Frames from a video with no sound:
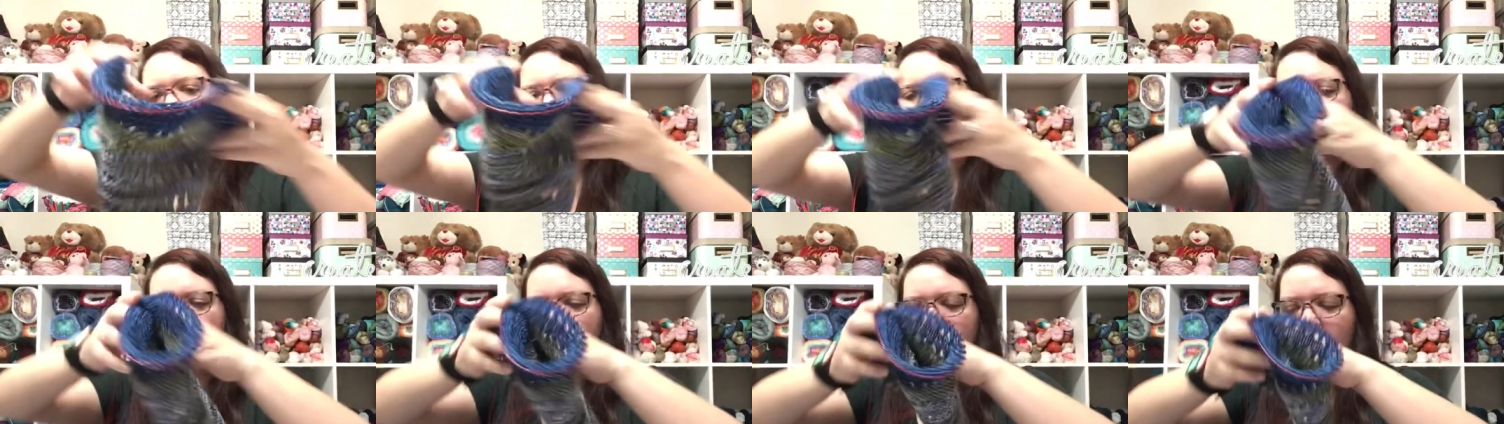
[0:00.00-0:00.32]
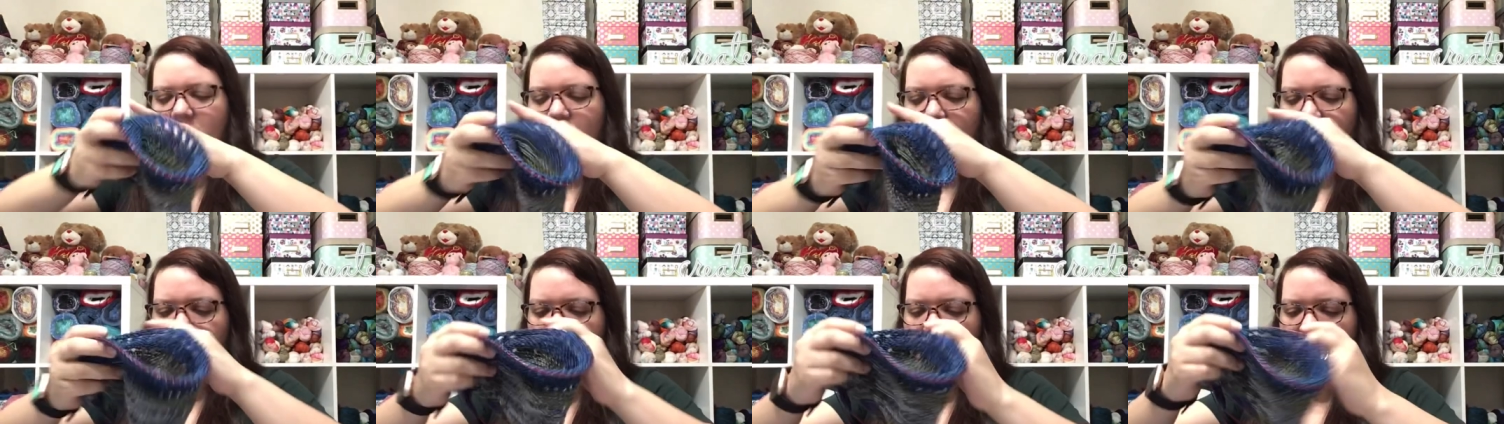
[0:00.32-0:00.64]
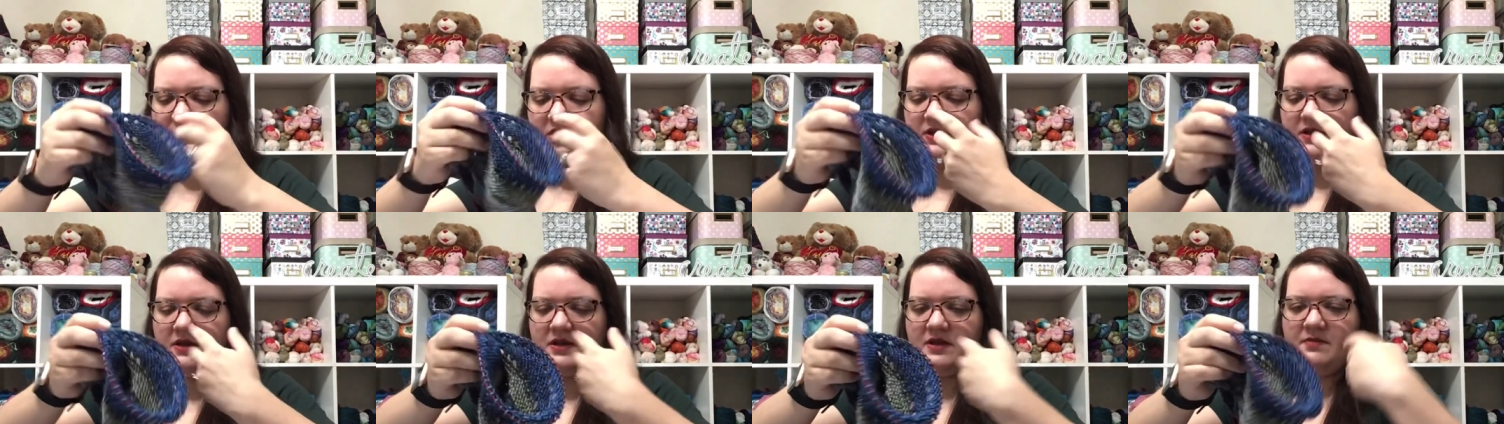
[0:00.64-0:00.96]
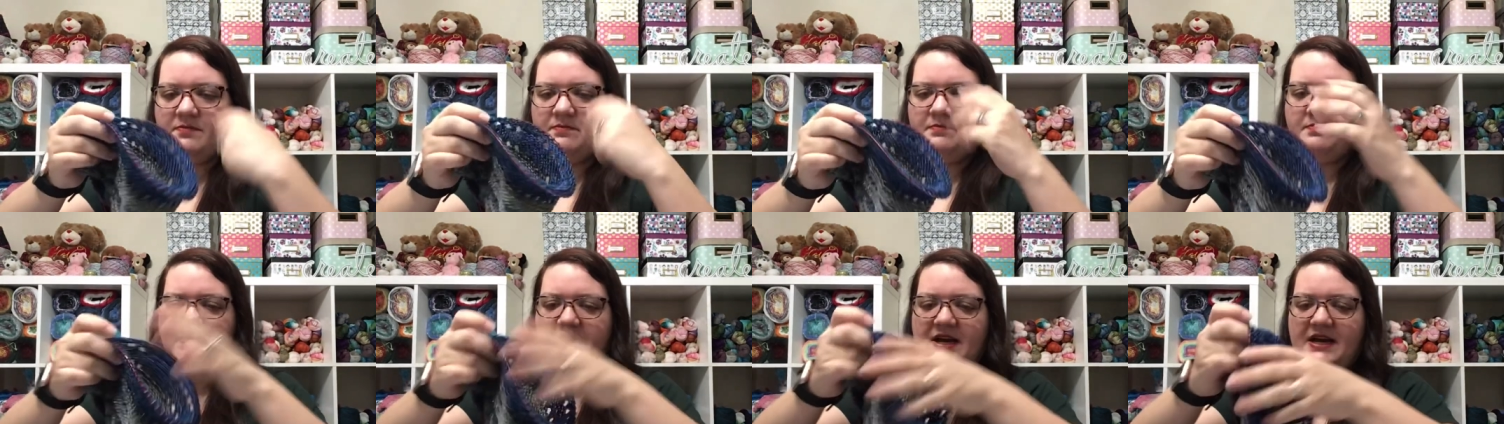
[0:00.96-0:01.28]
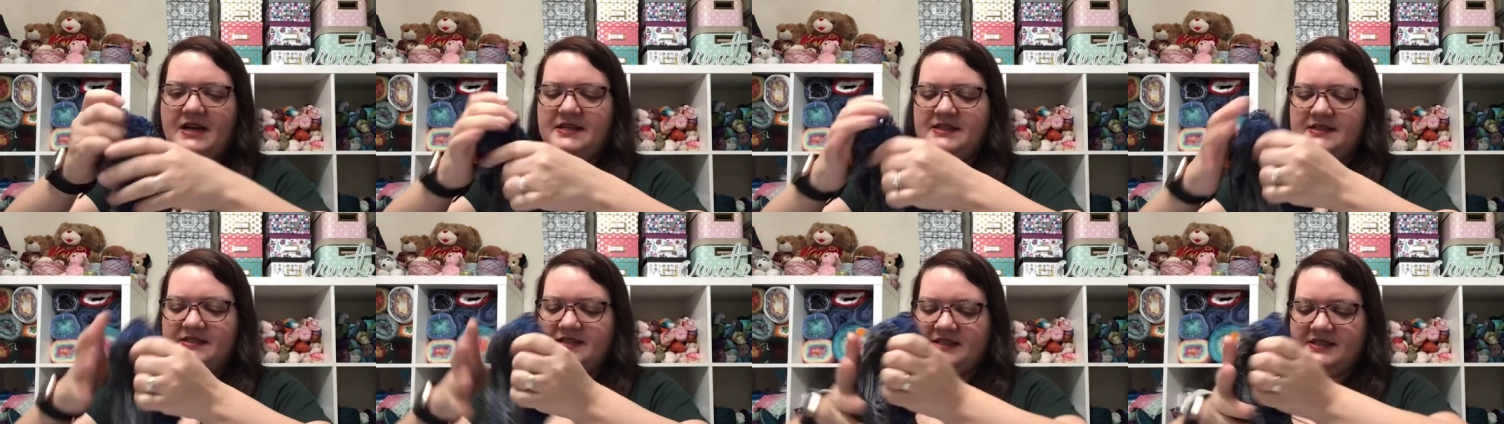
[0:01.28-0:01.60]
throw.
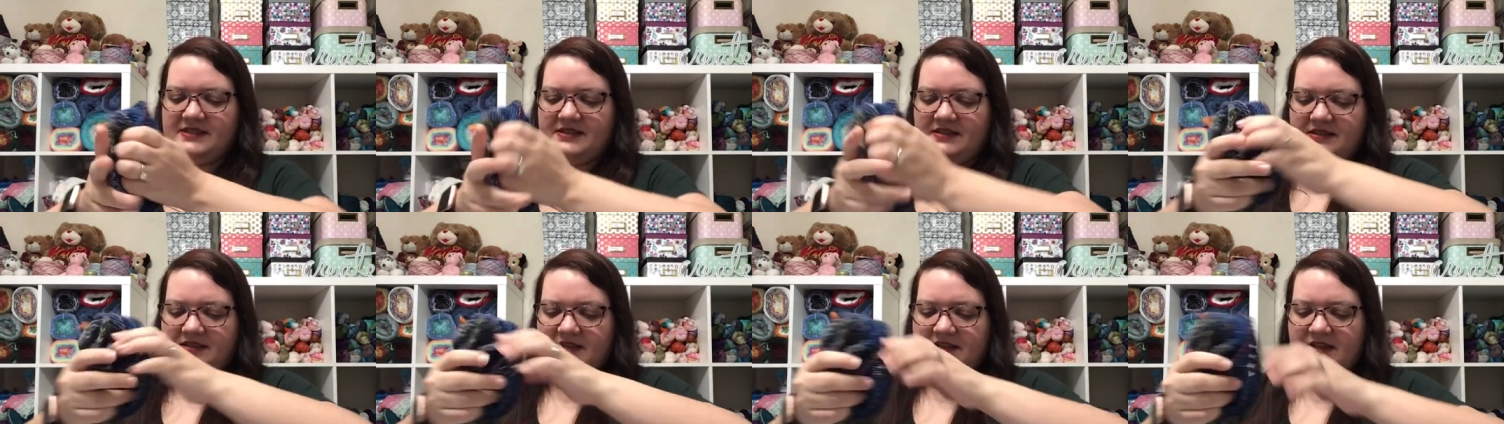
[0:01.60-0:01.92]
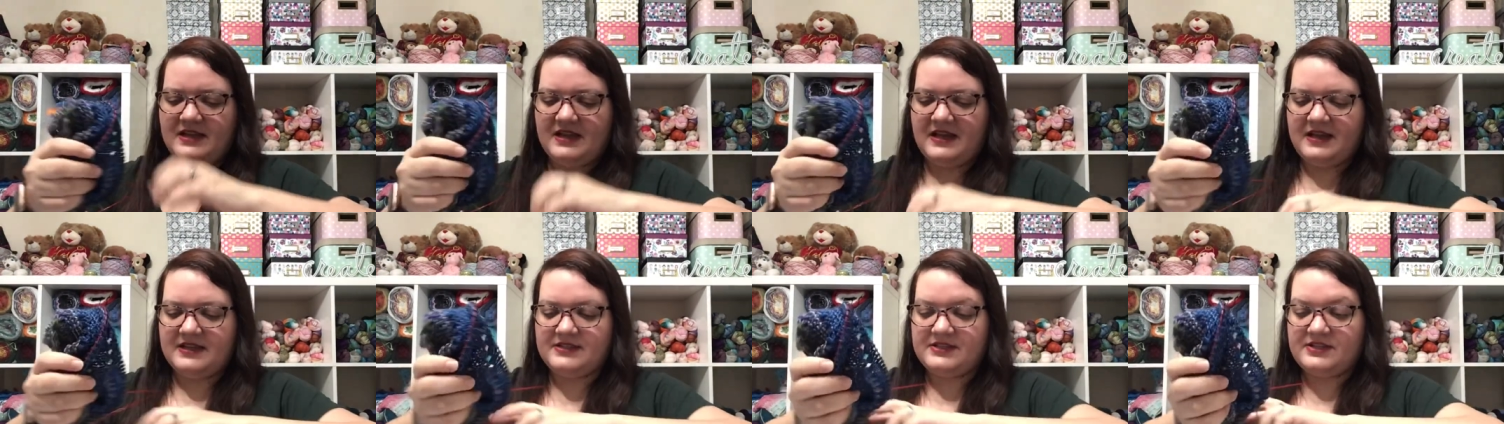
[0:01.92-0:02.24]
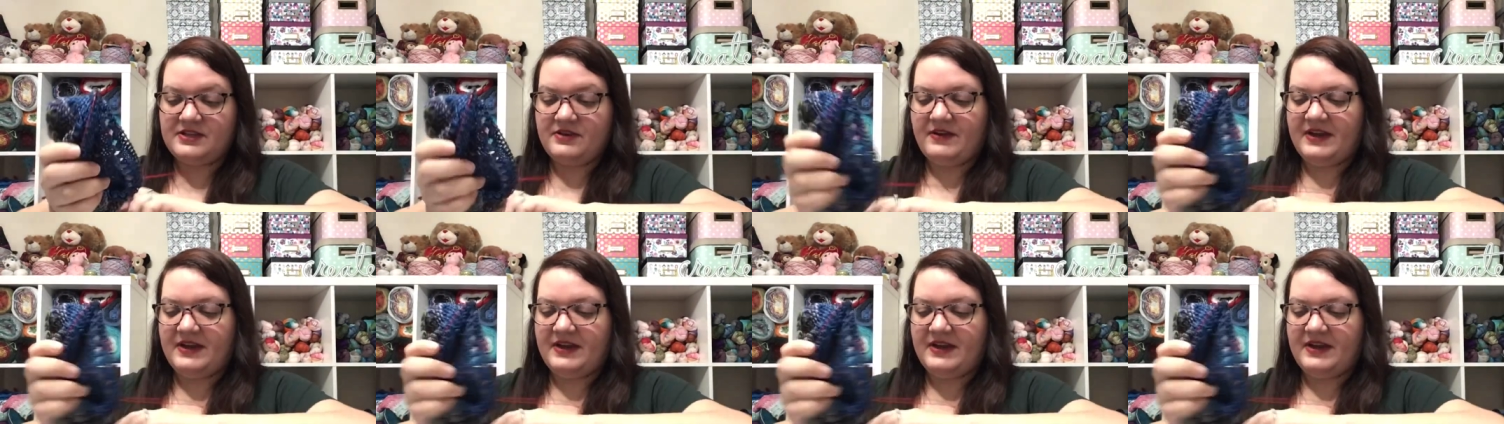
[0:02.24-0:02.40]
But so